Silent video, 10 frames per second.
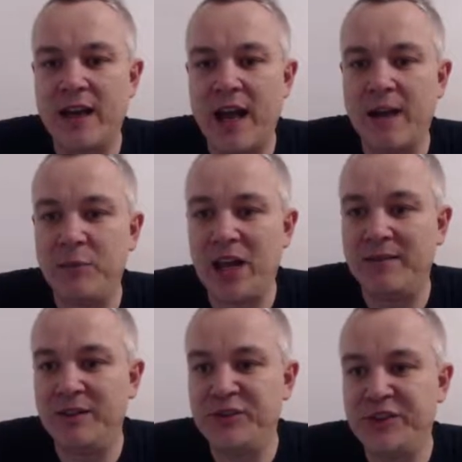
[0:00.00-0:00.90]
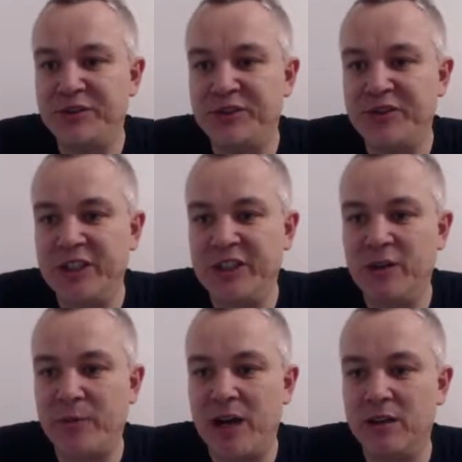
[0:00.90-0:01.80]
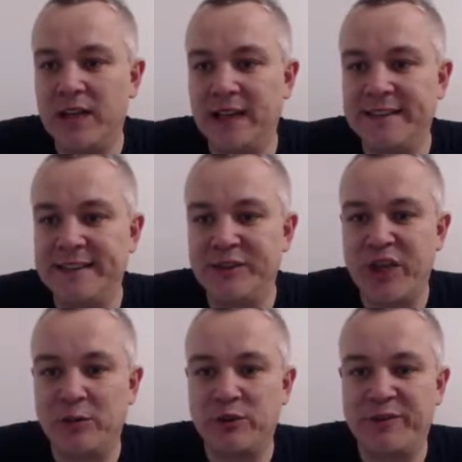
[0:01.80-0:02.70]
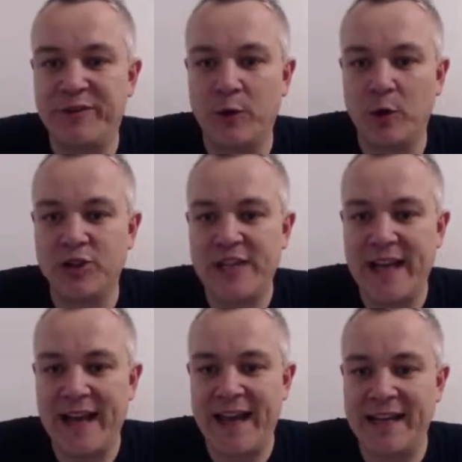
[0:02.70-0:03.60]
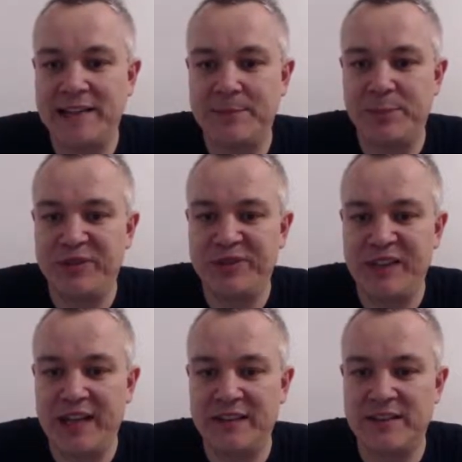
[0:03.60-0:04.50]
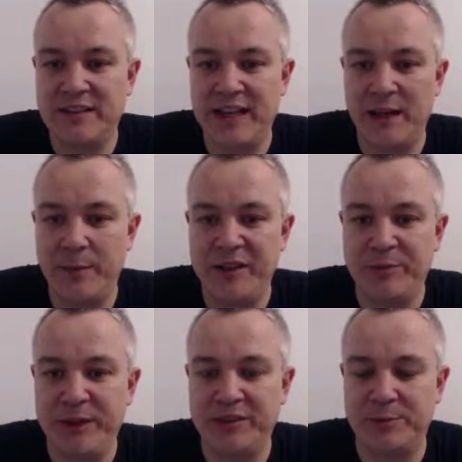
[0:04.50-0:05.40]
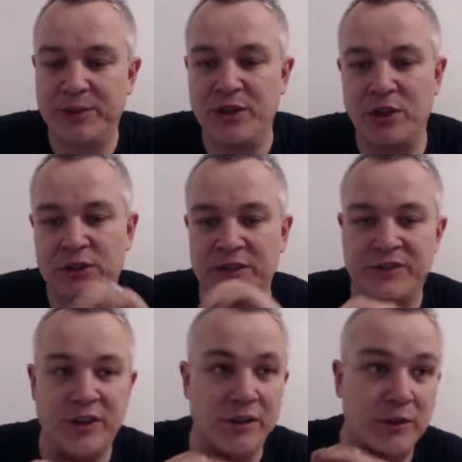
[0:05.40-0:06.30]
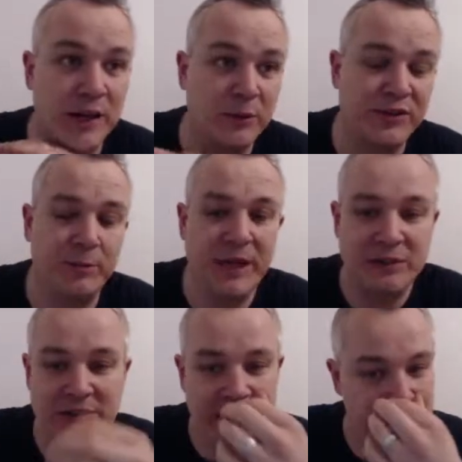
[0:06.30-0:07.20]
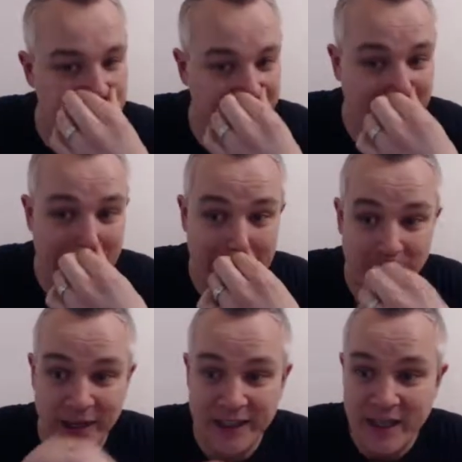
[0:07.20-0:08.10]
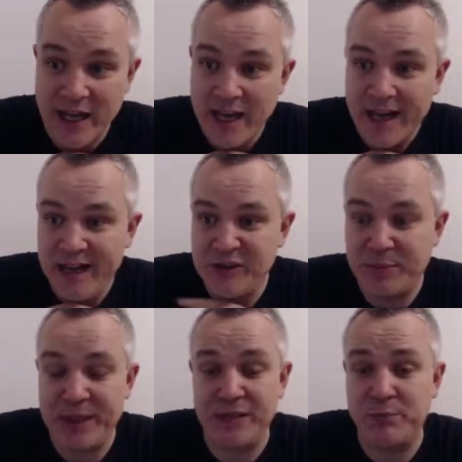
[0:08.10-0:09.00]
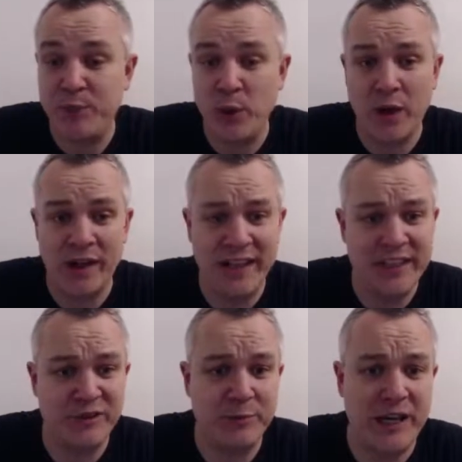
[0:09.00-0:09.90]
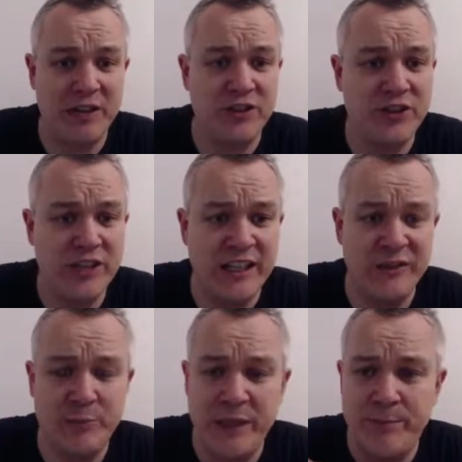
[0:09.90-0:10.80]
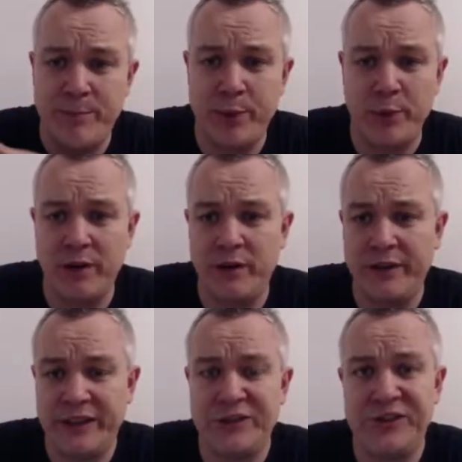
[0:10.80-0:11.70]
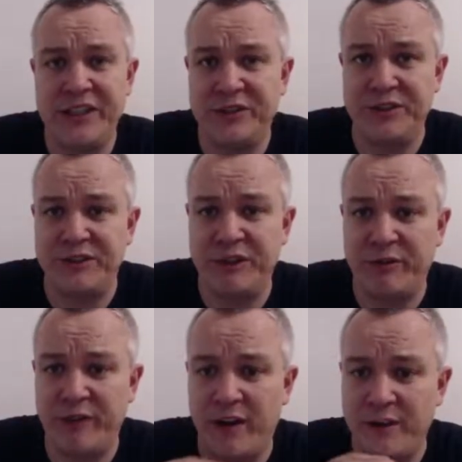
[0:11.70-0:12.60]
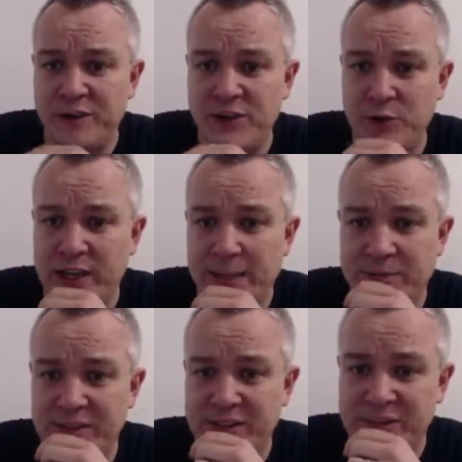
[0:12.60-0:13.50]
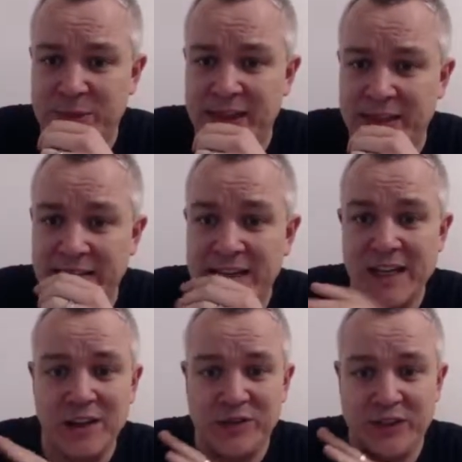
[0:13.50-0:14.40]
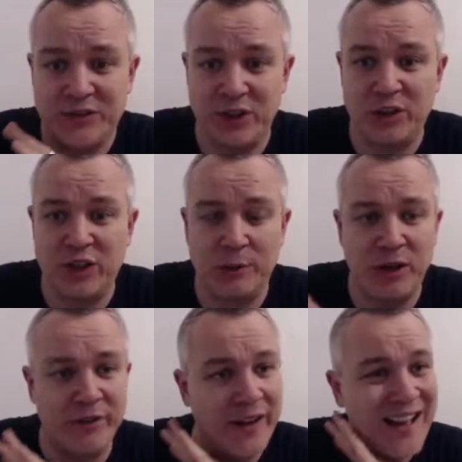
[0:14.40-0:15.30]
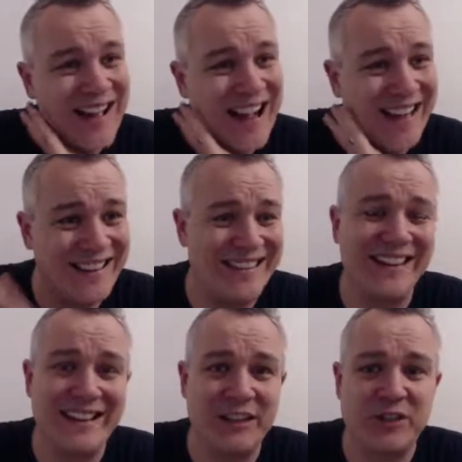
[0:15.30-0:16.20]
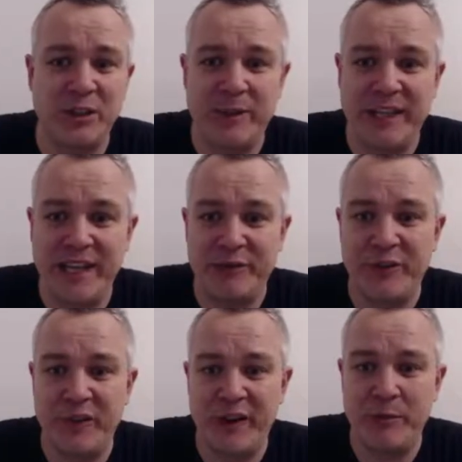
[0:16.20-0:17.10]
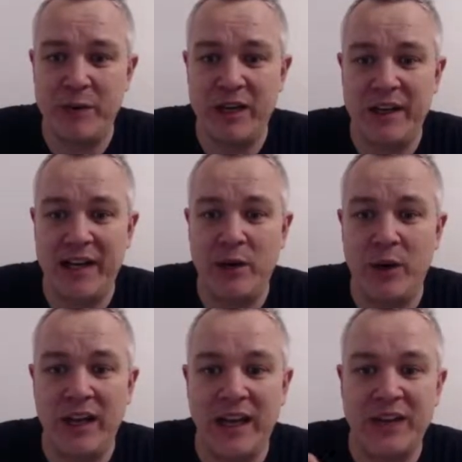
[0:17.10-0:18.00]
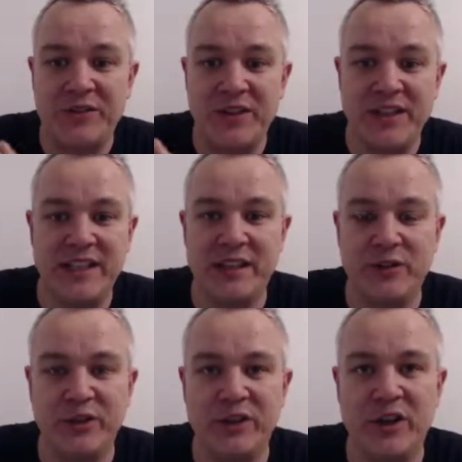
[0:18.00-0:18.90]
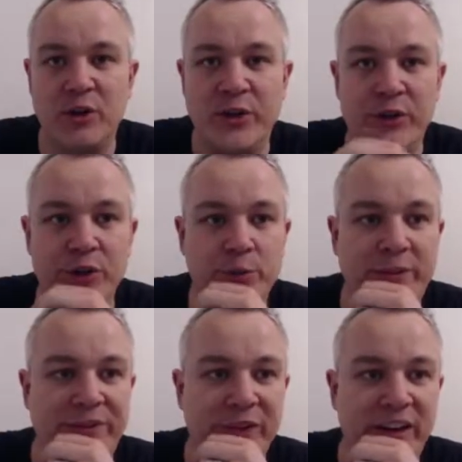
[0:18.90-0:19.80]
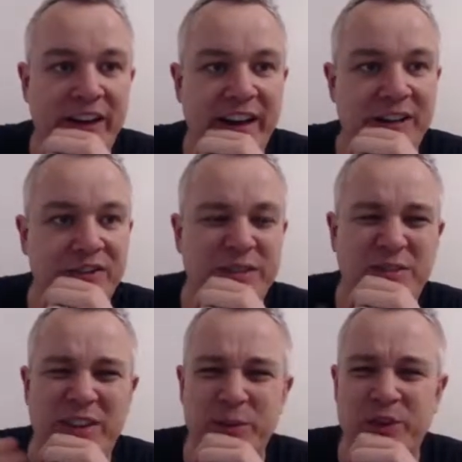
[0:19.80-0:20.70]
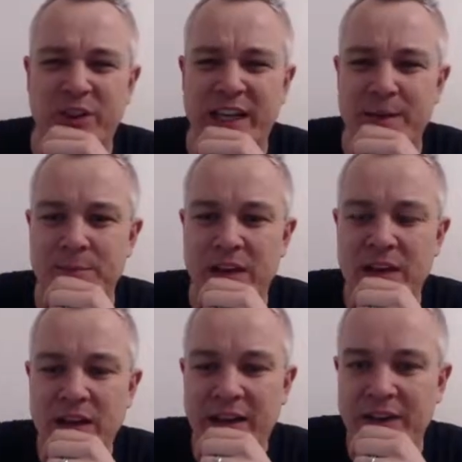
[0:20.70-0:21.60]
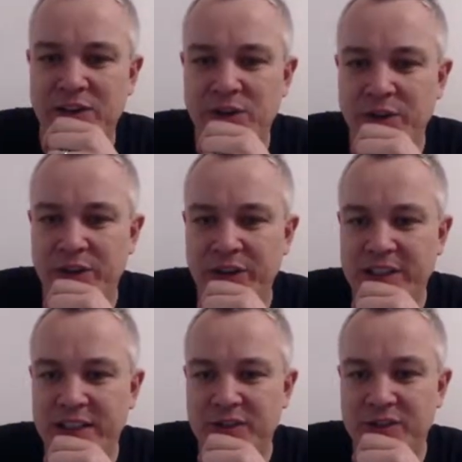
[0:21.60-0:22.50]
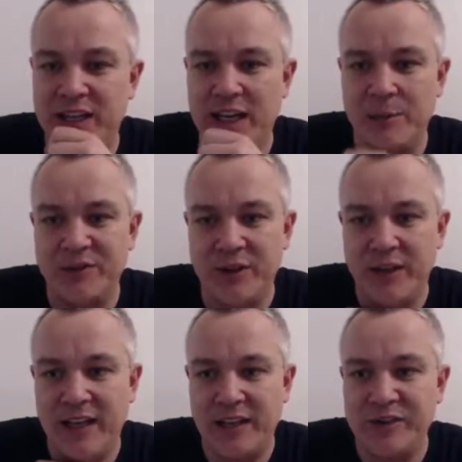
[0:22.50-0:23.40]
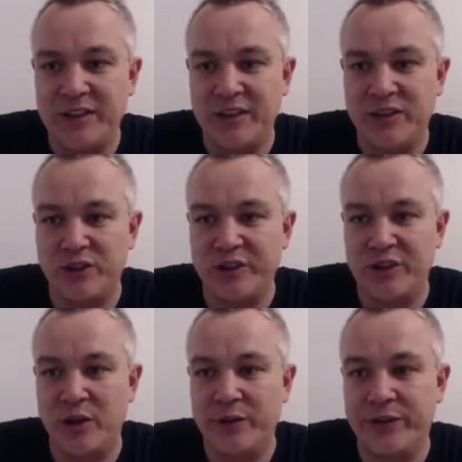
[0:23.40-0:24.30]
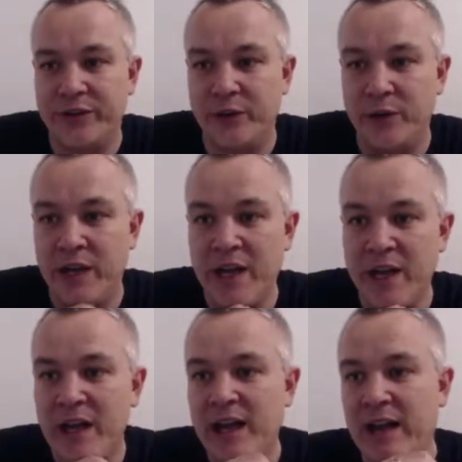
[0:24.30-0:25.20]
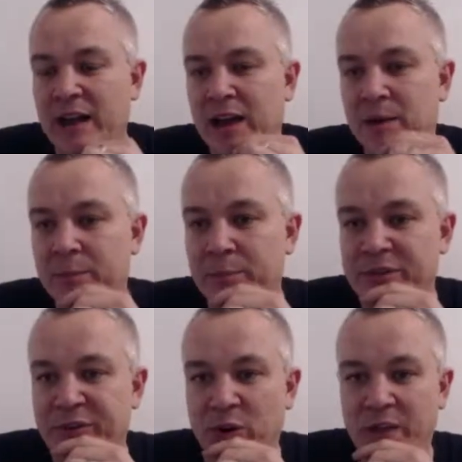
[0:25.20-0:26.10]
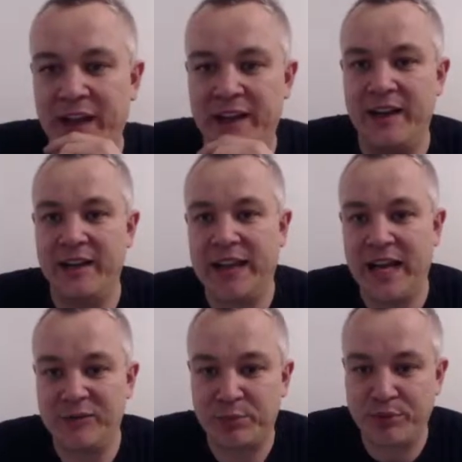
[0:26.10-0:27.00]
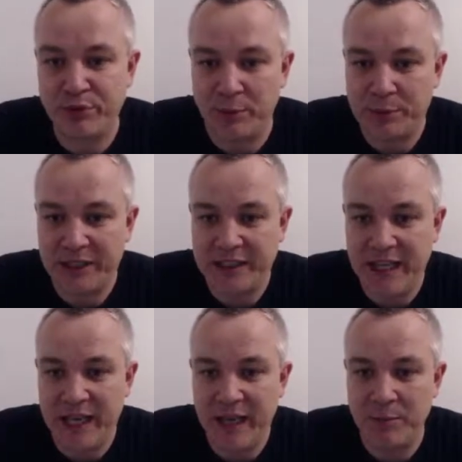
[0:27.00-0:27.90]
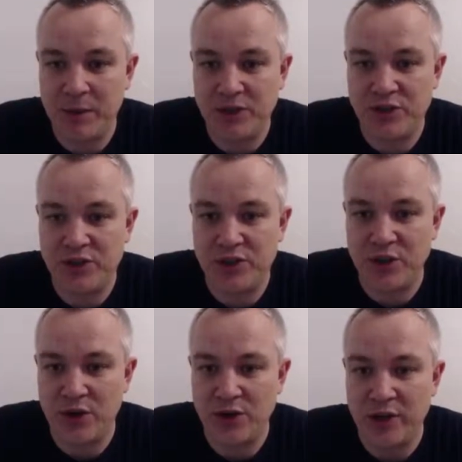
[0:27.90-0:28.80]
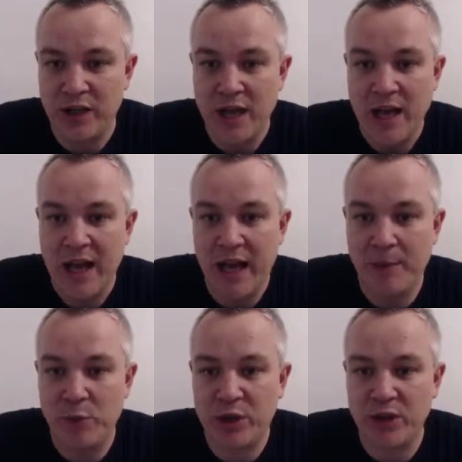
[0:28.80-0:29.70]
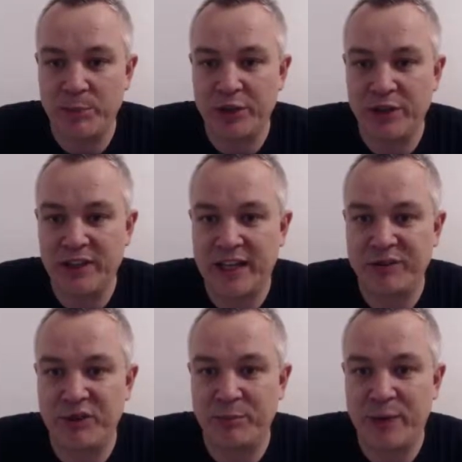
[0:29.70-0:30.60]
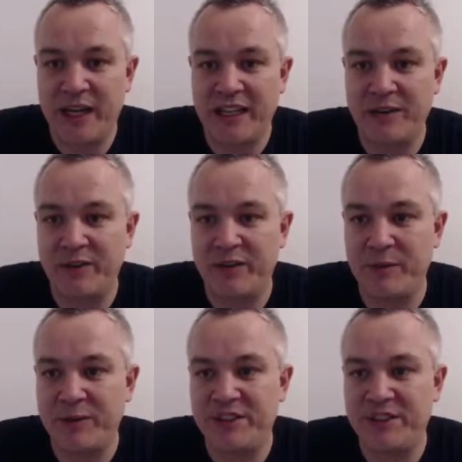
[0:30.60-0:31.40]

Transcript: then, and, and as you can see, look, Mario Gatti is down to 48%. Um, he's picked up a knock, so I was about to take him off anyway. He's been poor in this match. He's been poor this season so far in the two games that he's played, so he's going to come off. I think that's going to be it for him now, unless the deal doesn't go through before our next game. So I think we've got a game in two or three days' time. So unless it doesn't go through um, before then, that's probably him done. Um, we're going to bring on Gaston Paiva for